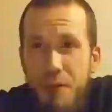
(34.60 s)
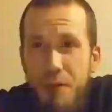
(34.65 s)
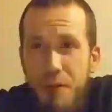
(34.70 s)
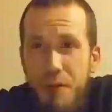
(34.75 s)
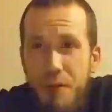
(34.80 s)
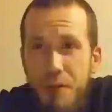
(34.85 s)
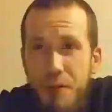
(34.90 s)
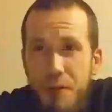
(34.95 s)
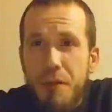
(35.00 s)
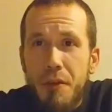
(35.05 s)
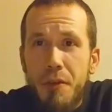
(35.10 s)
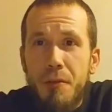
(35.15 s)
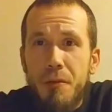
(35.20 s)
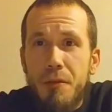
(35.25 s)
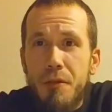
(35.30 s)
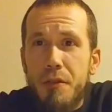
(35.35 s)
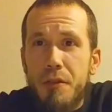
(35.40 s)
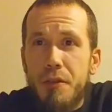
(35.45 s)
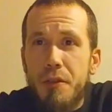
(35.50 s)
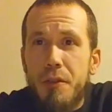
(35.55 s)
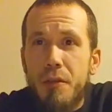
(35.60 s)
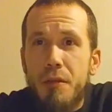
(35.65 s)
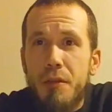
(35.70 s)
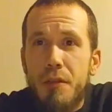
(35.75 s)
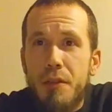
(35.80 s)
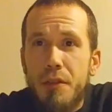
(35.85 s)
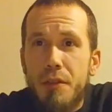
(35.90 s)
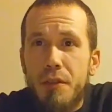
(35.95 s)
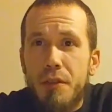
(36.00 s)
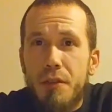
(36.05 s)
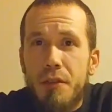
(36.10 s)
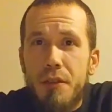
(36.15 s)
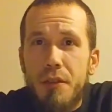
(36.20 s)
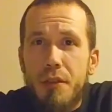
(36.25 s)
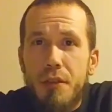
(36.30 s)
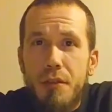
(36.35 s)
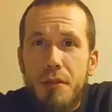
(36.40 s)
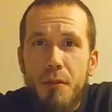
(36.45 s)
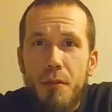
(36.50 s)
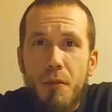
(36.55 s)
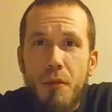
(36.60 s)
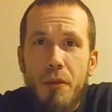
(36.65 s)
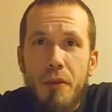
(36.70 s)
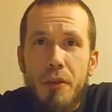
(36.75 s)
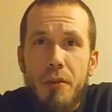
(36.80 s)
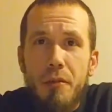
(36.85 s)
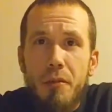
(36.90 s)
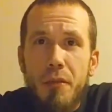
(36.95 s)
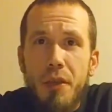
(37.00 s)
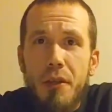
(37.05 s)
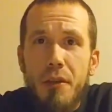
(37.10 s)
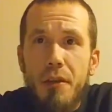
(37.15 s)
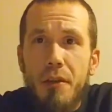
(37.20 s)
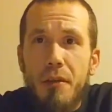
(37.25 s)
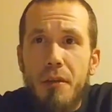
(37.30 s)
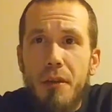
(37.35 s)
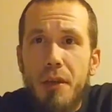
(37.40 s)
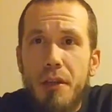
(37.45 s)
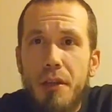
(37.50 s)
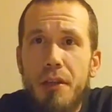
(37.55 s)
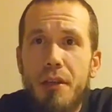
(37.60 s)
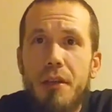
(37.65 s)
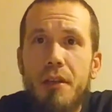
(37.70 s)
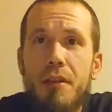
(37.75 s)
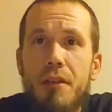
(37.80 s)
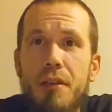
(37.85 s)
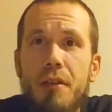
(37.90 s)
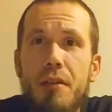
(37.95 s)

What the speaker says: Phone service is working better right now.